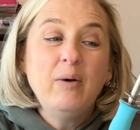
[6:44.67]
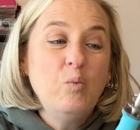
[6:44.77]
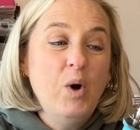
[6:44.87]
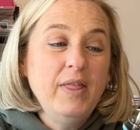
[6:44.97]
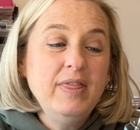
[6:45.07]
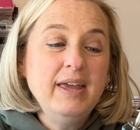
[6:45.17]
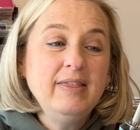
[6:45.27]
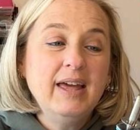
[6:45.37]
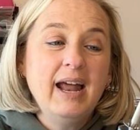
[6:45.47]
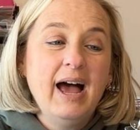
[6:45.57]
One
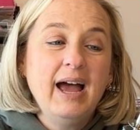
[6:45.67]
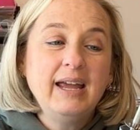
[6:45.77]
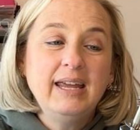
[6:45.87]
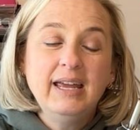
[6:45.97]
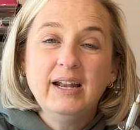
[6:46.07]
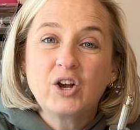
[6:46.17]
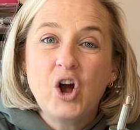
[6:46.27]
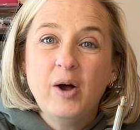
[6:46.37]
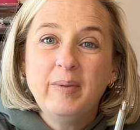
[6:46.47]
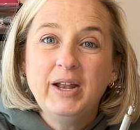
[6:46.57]
thing that I get a
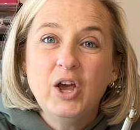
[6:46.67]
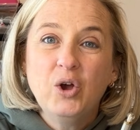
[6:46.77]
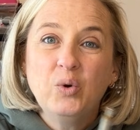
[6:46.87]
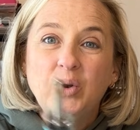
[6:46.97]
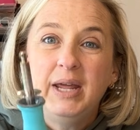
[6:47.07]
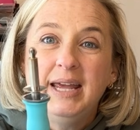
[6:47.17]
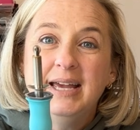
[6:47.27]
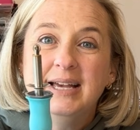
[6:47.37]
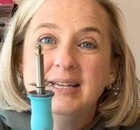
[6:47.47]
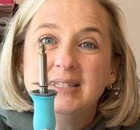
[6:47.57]
comment on
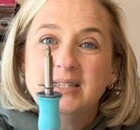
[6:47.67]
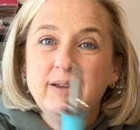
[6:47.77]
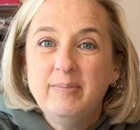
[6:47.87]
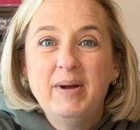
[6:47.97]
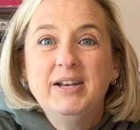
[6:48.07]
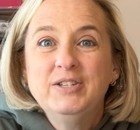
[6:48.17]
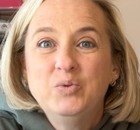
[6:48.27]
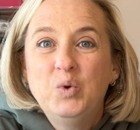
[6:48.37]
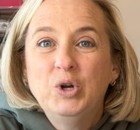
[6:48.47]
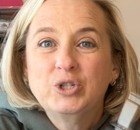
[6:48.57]
is, mine
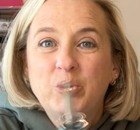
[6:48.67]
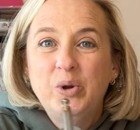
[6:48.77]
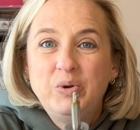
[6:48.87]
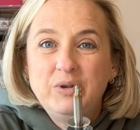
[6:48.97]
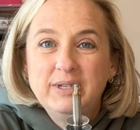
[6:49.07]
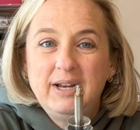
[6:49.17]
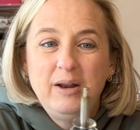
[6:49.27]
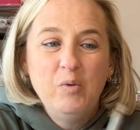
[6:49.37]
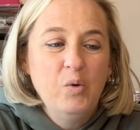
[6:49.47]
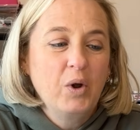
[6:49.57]
doesn't work, so I don't use it
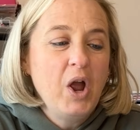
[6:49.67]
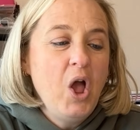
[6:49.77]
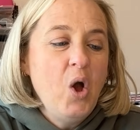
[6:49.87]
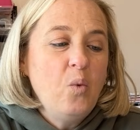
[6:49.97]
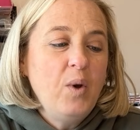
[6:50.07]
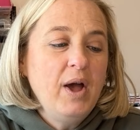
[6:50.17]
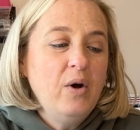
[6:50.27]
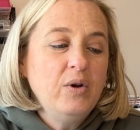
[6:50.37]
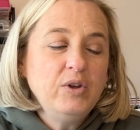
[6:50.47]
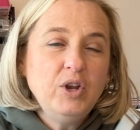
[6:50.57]
anymore.
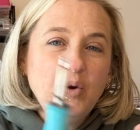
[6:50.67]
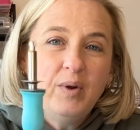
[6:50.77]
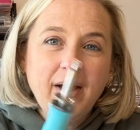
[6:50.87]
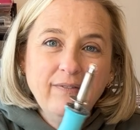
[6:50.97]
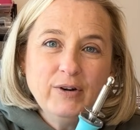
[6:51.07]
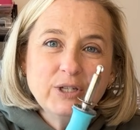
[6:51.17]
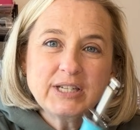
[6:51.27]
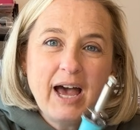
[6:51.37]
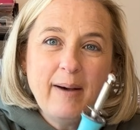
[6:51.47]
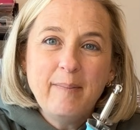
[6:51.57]
Well, when I first
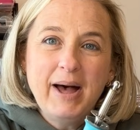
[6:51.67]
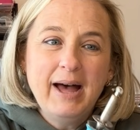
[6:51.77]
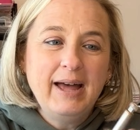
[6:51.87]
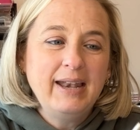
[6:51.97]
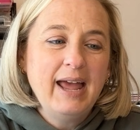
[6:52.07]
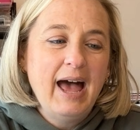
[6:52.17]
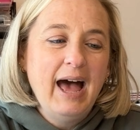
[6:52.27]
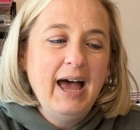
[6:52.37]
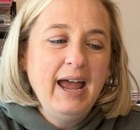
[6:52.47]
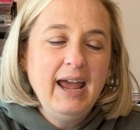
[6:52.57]
got mine,
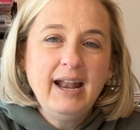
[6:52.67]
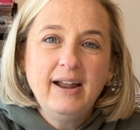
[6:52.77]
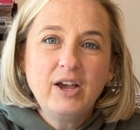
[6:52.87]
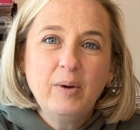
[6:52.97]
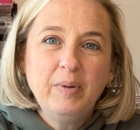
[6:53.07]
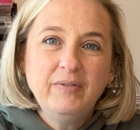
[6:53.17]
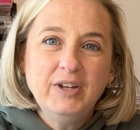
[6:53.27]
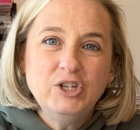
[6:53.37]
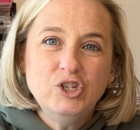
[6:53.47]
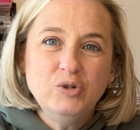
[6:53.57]
I had a couple of
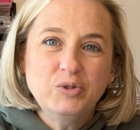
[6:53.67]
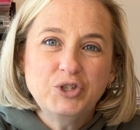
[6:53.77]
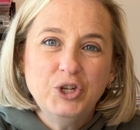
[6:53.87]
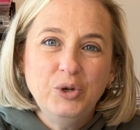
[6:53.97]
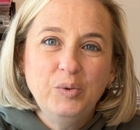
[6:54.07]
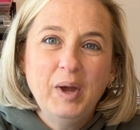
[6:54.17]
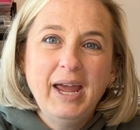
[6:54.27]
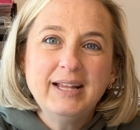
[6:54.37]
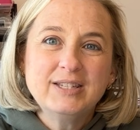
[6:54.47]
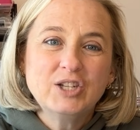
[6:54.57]
issues too.
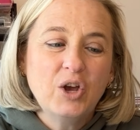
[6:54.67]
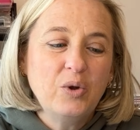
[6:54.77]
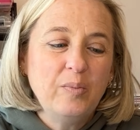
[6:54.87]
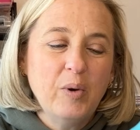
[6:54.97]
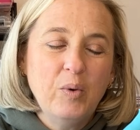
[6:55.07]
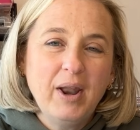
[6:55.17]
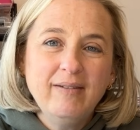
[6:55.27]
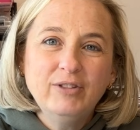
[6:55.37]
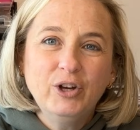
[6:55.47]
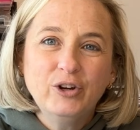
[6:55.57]
And so, but what
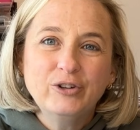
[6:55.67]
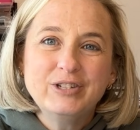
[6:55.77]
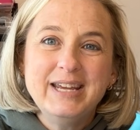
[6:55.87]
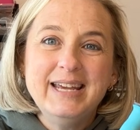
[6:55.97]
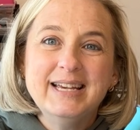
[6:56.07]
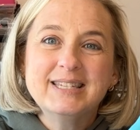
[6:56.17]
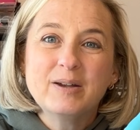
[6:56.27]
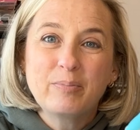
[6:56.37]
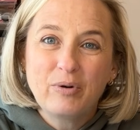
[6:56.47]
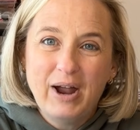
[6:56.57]
I've learned is
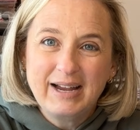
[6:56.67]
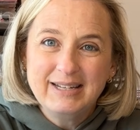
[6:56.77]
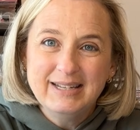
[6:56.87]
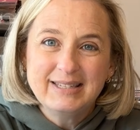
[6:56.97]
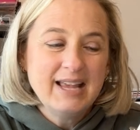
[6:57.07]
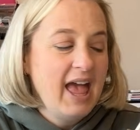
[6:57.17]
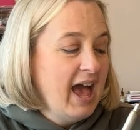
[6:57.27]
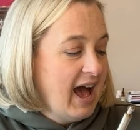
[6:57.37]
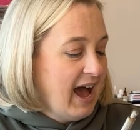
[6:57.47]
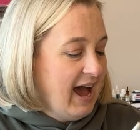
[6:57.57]
practice.
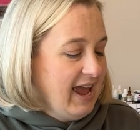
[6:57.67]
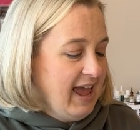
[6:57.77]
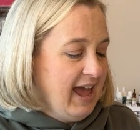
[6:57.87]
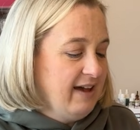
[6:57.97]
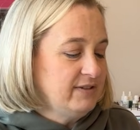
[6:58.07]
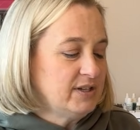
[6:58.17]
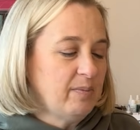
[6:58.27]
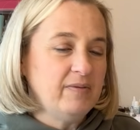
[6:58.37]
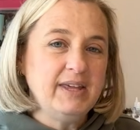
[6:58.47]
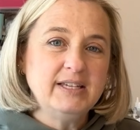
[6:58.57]
I have
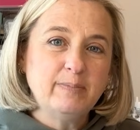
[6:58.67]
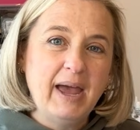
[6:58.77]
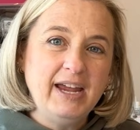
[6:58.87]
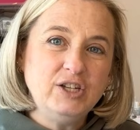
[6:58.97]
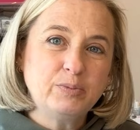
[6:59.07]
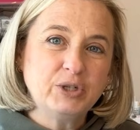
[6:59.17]
some of these page